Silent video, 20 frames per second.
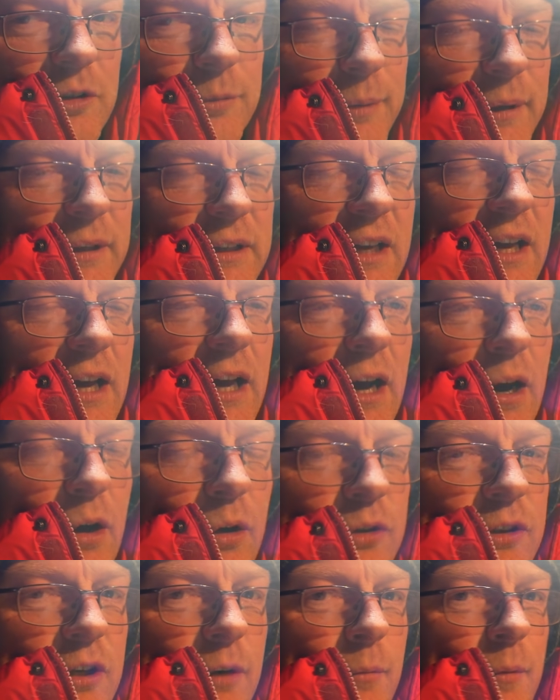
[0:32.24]
but
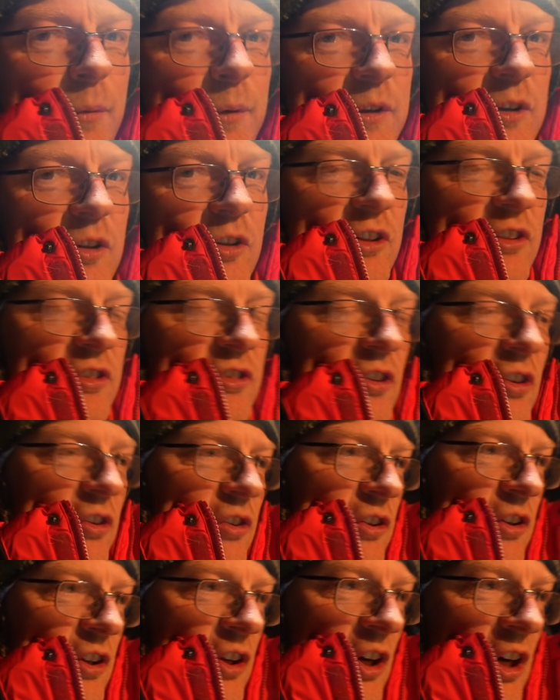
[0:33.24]
our thermometer is not
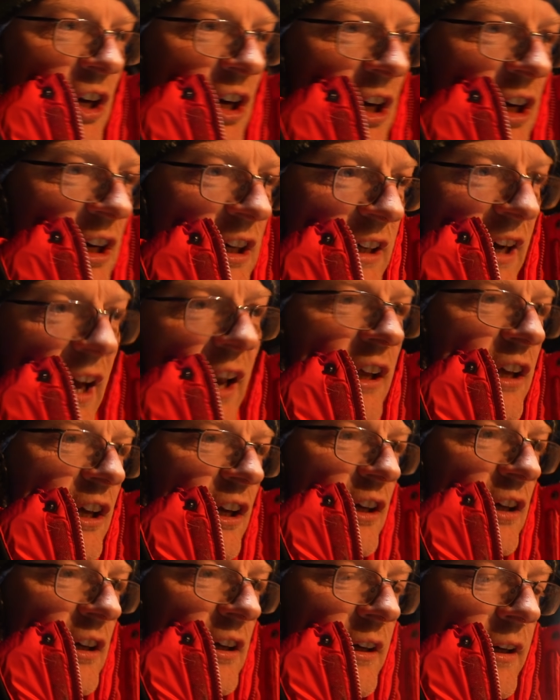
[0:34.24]

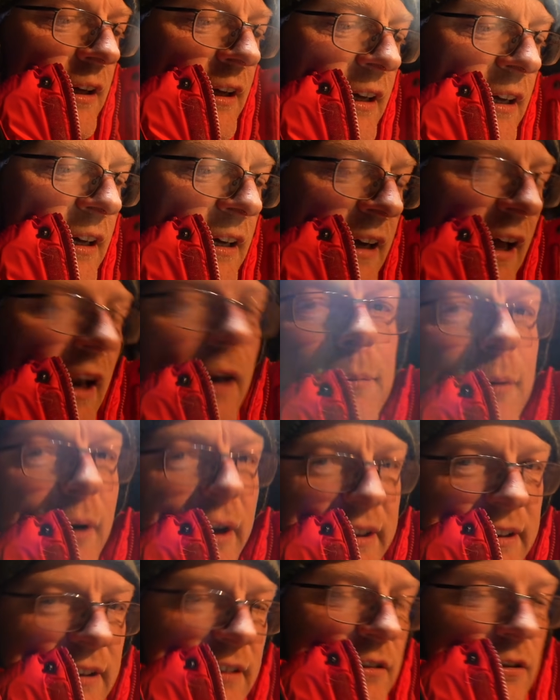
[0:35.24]

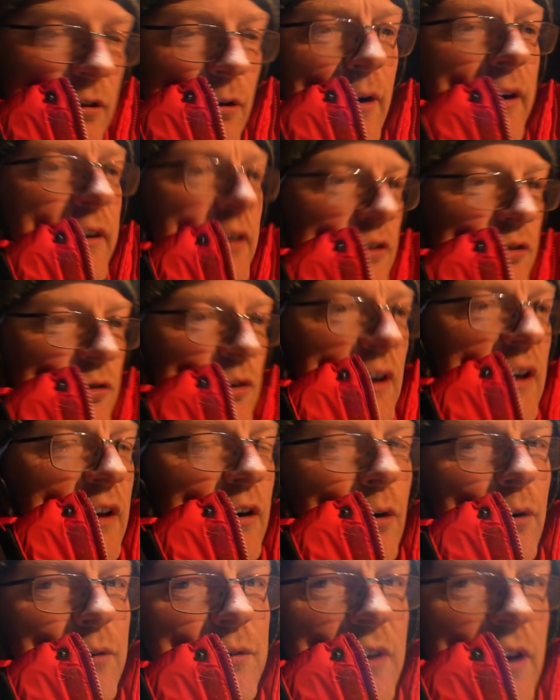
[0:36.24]
calibrated, so I don't really
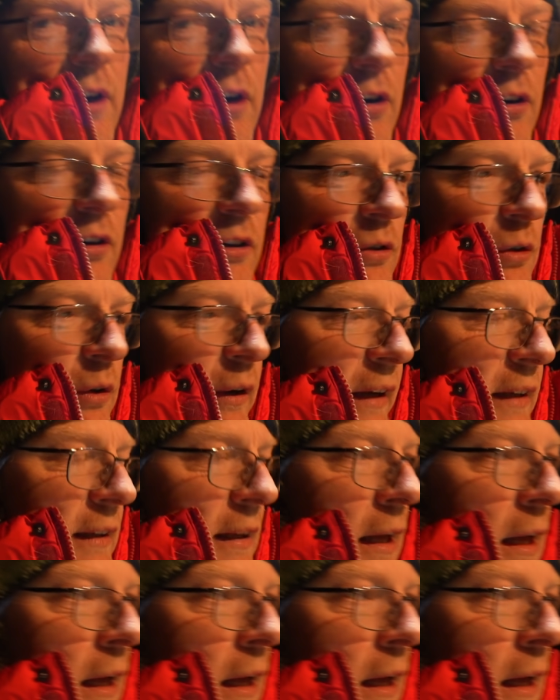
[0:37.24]
know if they are correct.